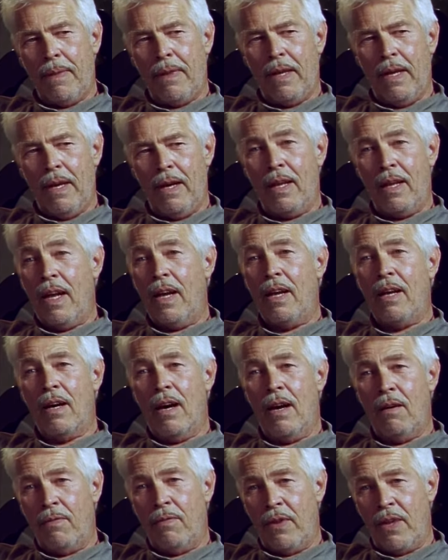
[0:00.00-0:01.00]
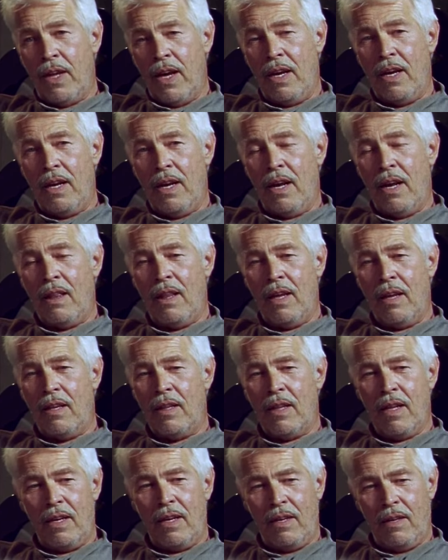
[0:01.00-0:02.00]
And thank God for that, and I think
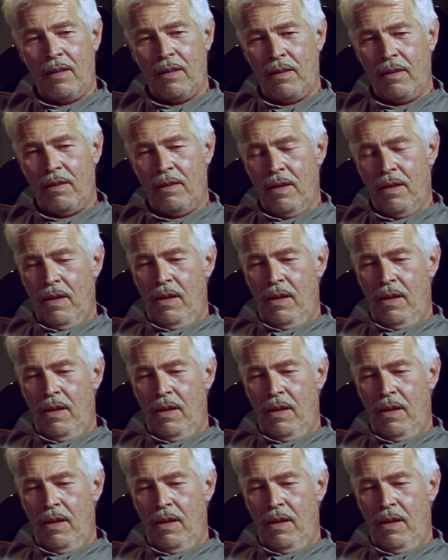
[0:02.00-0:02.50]
that